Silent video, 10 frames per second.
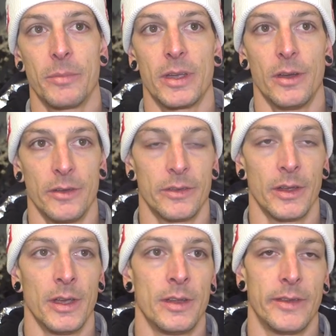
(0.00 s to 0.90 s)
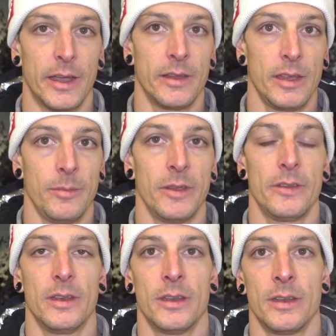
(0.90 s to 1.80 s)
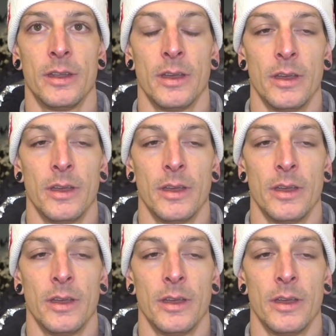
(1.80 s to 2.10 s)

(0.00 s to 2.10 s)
because second team is in